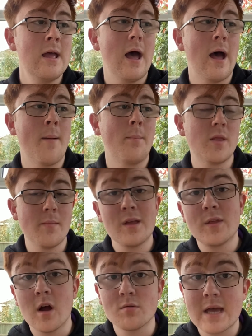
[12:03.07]
But the main
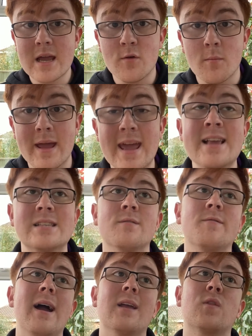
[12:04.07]
thing I'll take from it is the
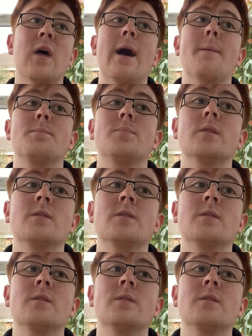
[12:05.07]
fact that